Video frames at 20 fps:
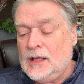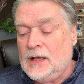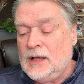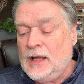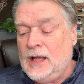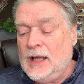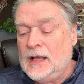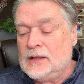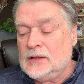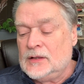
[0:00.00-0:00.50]

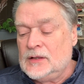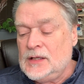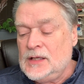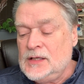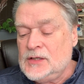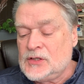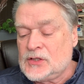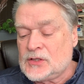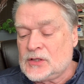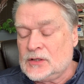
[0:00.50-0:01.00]
and
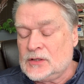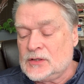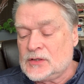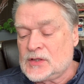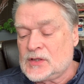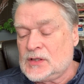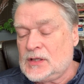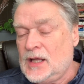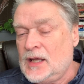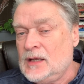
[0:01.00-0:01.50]
these
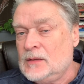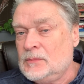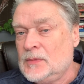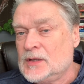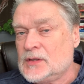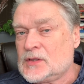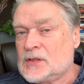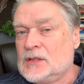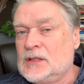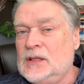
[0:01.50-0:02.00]

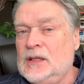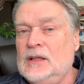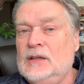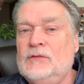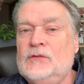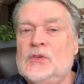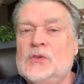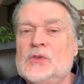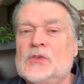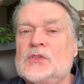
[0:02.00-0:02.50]
statements
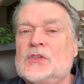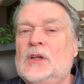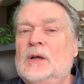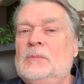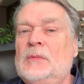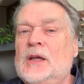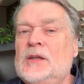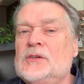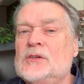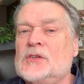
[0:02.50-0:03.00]
give you
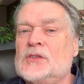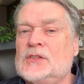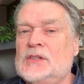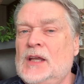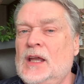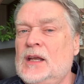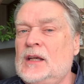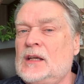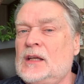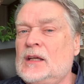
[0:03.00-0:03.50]
some
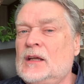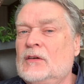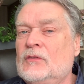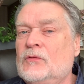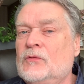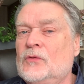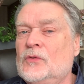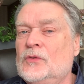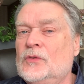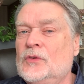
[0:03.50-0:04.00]
understanding
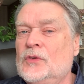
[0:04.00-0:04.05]
of